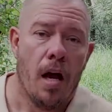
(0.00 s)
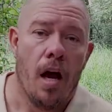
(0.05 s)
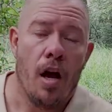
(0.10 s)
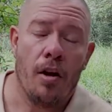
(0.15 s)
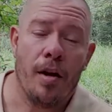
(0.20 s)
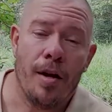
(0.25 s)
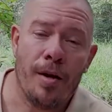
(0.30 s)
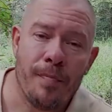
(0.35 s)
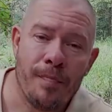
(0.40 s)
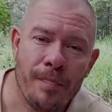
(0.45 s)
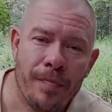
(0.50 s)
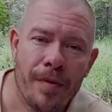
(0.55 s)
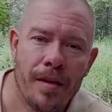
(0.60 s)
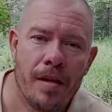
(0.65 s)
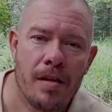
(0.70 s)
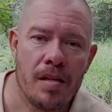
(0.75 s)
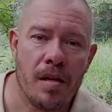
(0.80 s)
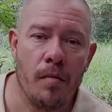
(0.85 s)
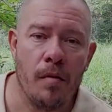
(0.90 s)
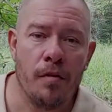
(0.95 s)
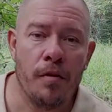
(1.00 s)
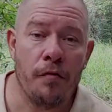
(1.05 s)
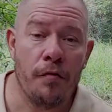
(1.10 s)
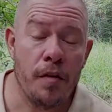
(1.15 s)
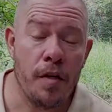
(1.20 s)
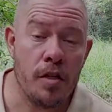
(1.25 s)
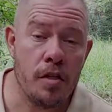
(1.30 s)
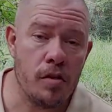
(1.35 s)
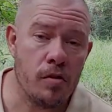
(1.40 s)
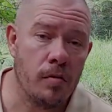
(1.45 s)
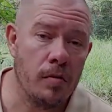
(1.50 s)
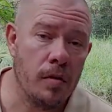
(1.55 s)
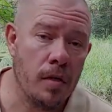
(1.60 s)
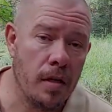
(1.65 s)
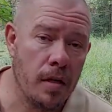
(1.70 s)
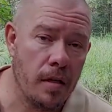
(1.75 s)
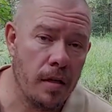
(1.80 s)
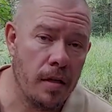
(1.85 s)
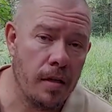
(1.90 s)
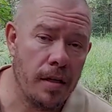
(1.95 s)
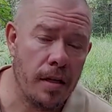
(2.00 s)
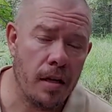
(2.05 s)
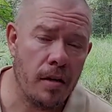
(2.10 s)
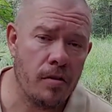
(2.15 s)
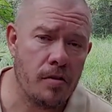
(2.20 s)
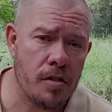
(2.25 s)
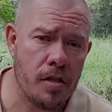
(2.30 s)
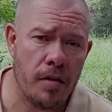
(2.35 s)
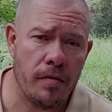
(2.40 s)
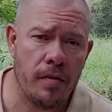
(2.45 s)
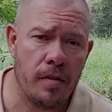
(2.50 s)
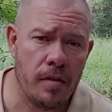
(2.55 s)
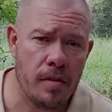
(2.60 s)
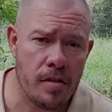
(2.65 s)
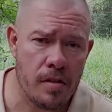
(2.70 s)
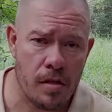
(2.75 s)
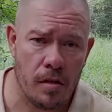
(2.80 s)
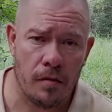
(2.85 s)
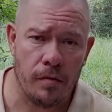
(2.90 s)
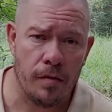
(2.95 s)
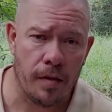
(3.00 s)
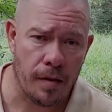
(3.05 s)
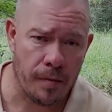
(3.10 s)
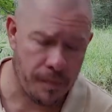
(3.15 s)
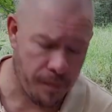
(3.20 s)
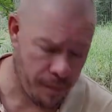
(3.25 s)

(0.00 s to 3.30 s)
Okay, some of the features on the Hero 7 Silver.